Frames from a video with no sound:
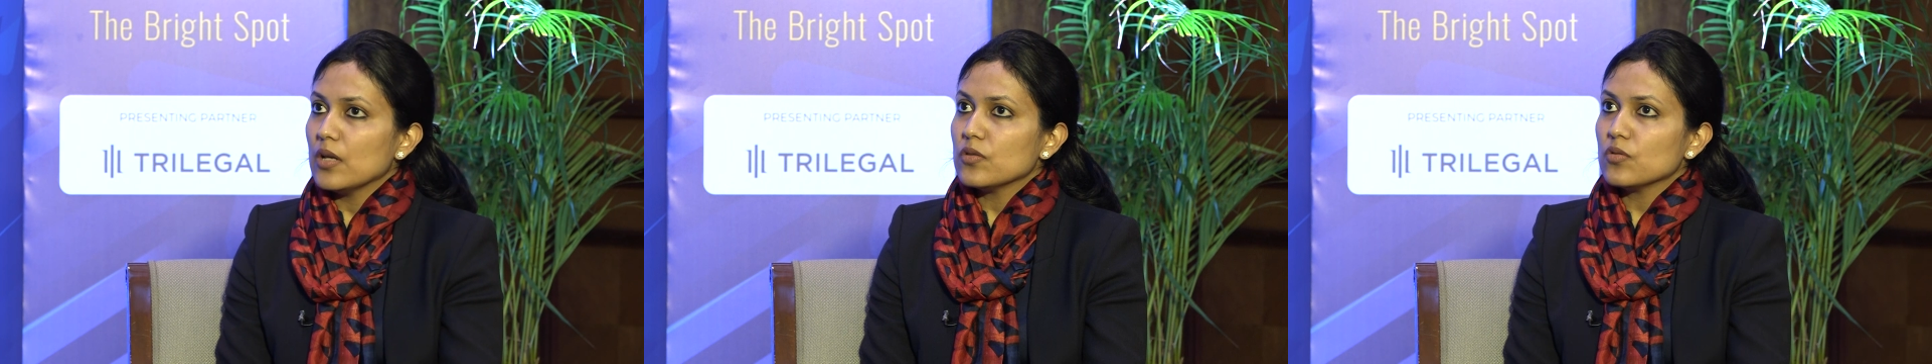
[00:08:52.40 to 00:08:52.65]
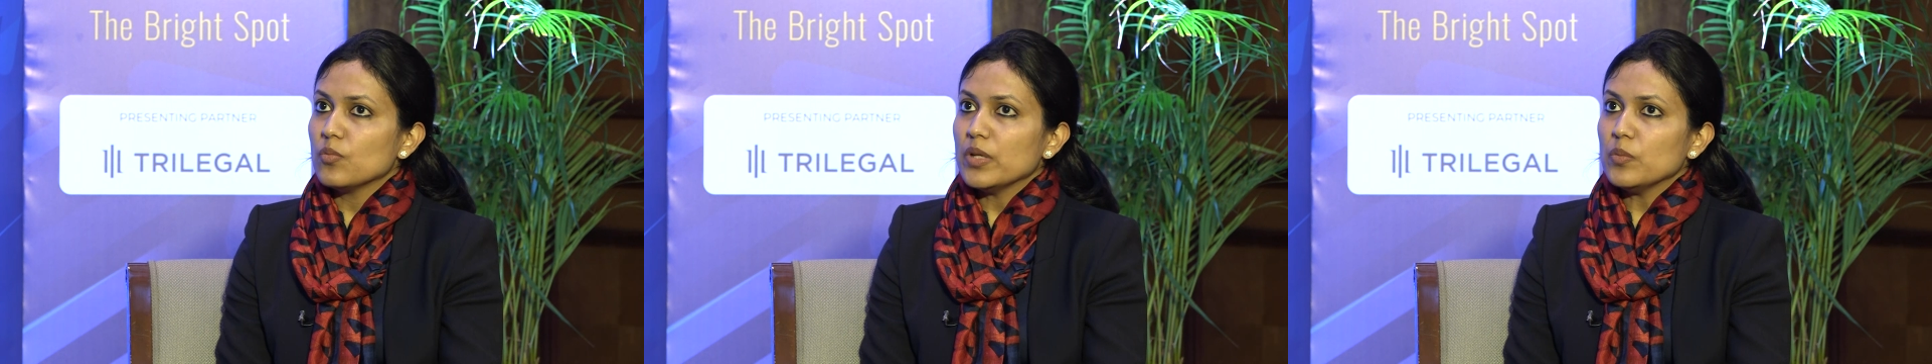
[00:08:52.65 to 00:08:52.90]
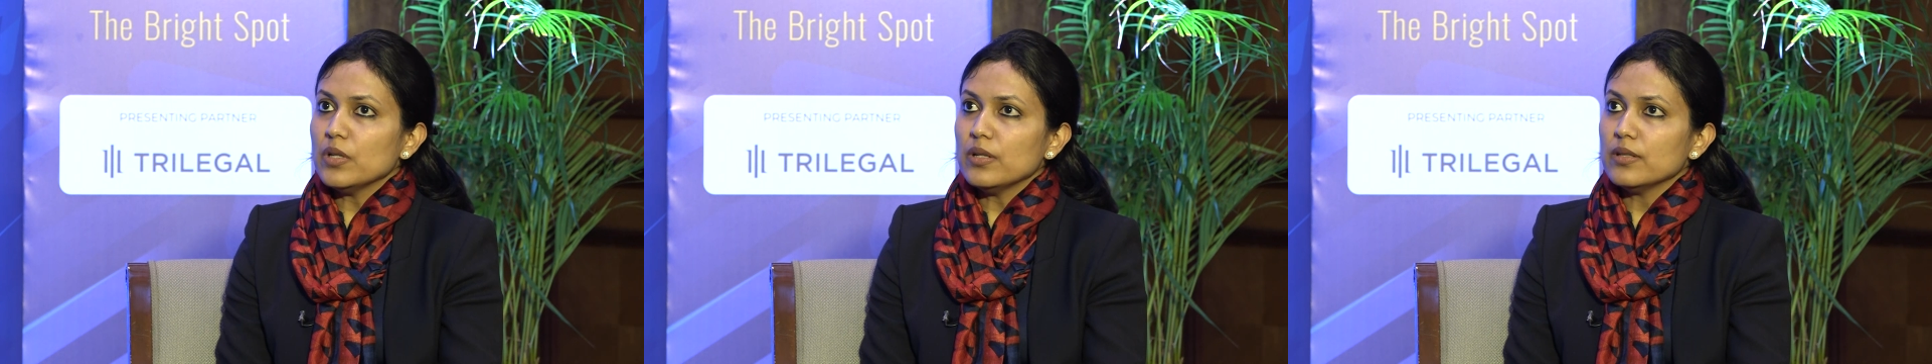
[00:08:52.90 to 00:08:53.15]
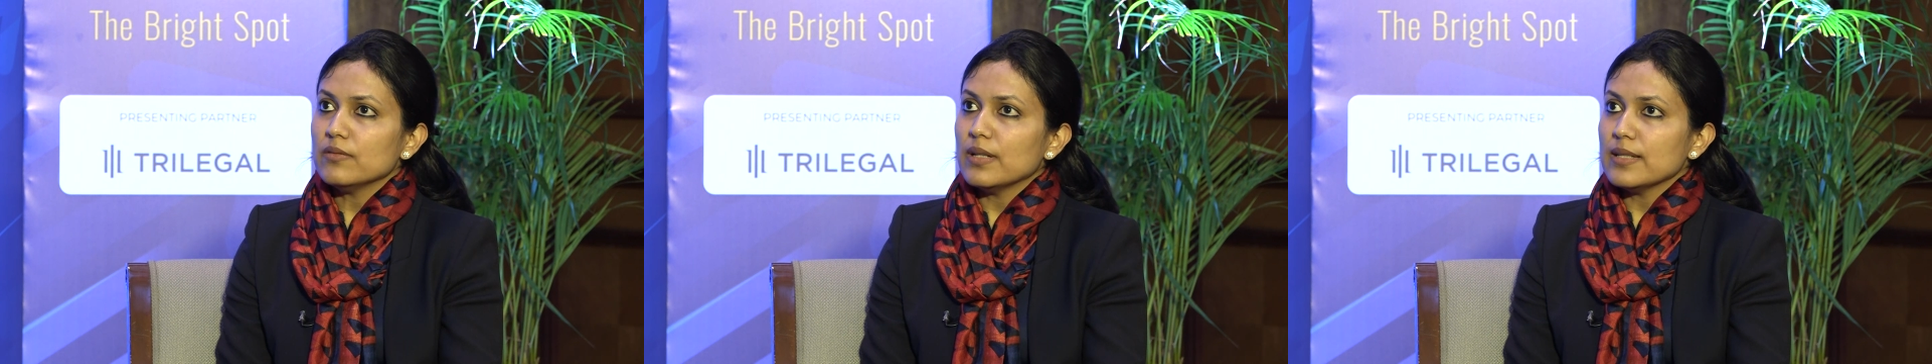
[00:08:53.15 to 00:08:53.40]
So when we
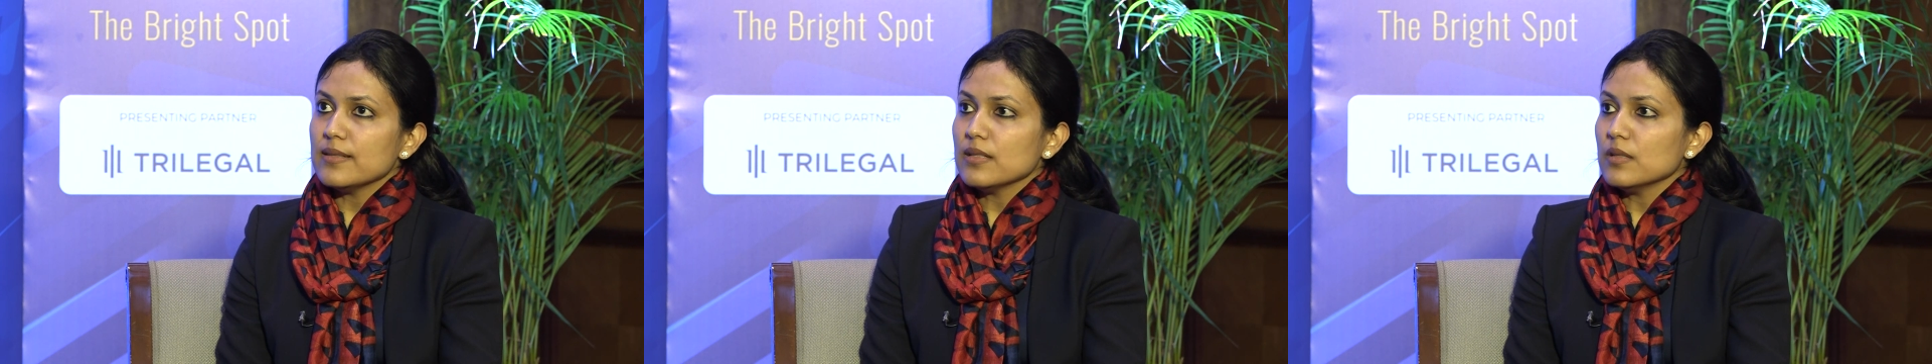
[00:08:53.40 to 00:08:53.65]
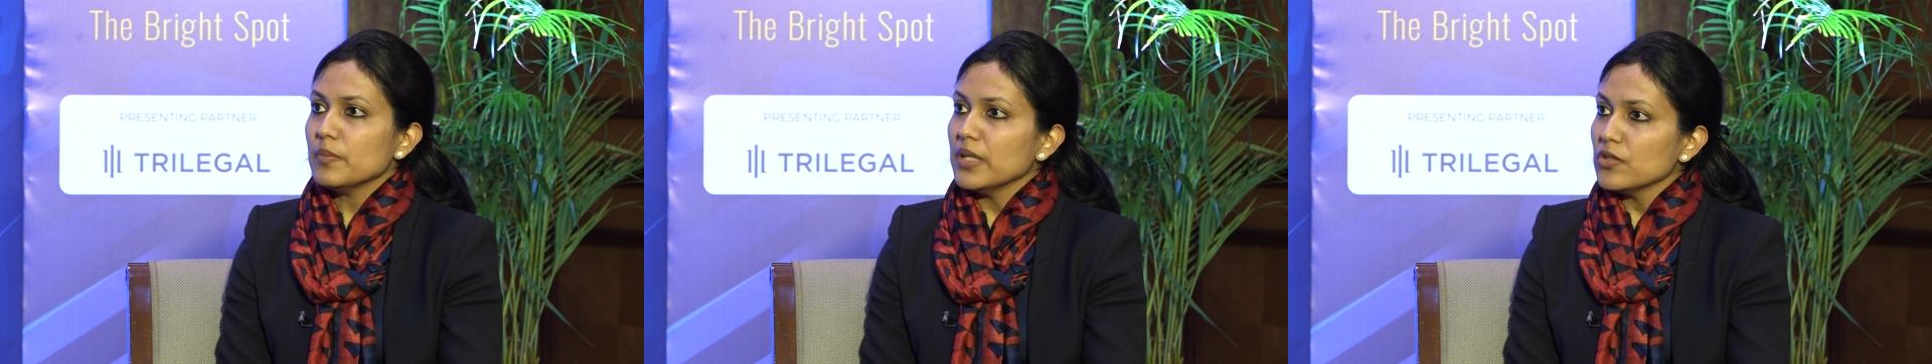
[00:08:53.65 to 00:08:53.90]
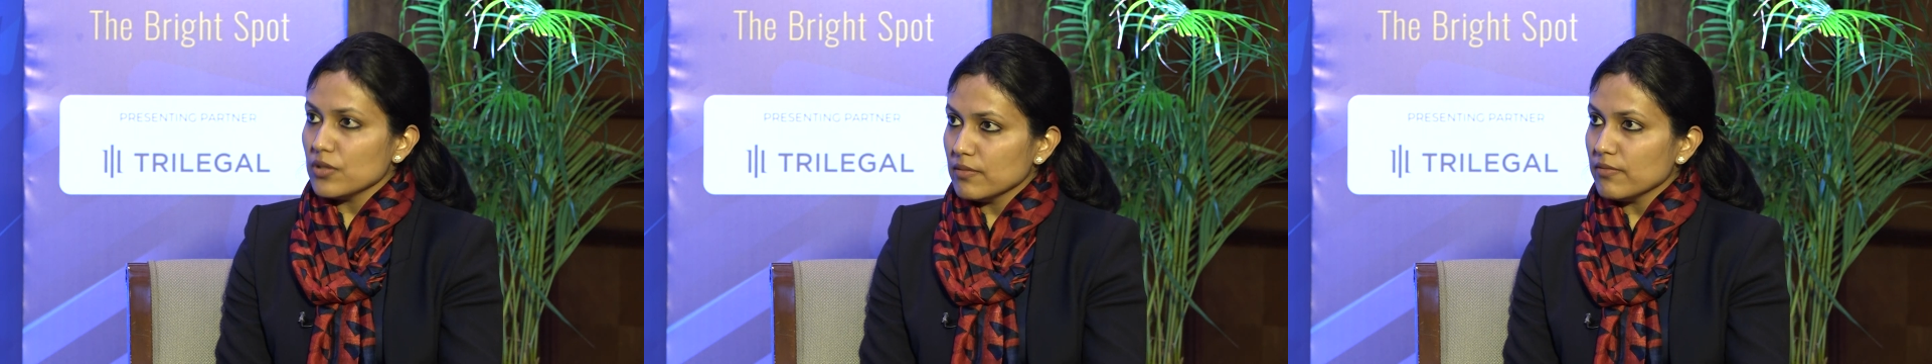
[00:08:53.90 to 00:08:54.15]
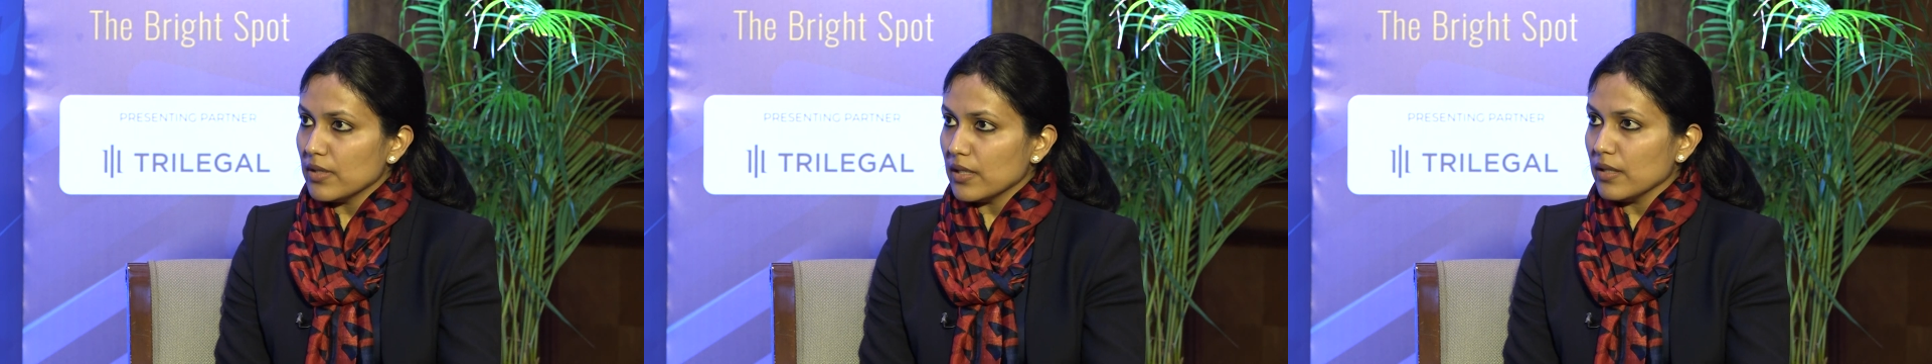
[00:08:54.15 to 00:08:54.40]
are advising a
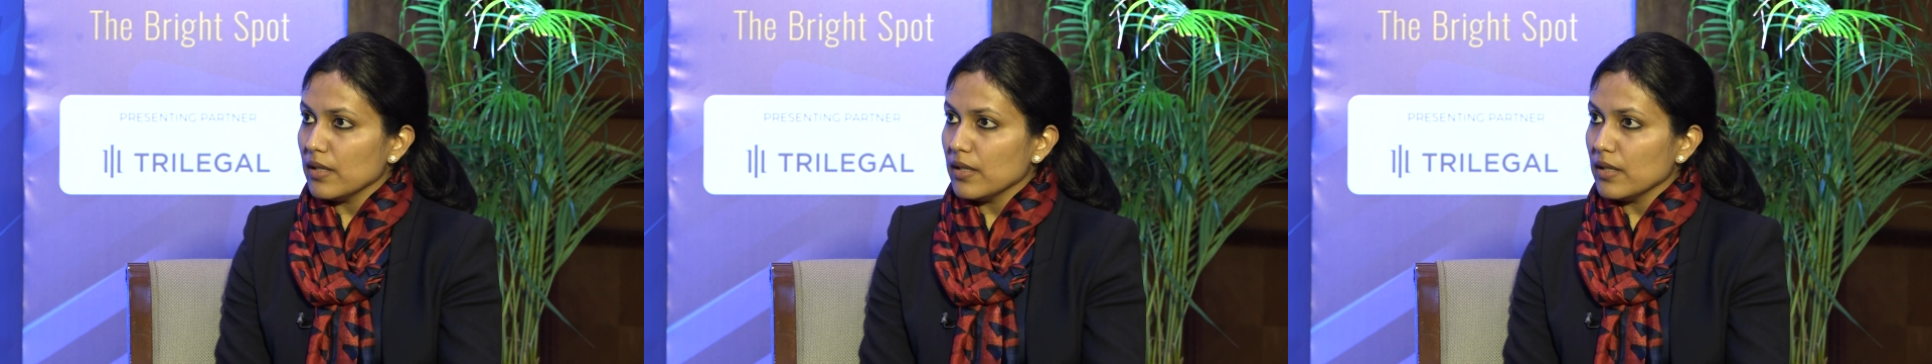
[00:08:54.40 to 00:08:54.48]
pension fund,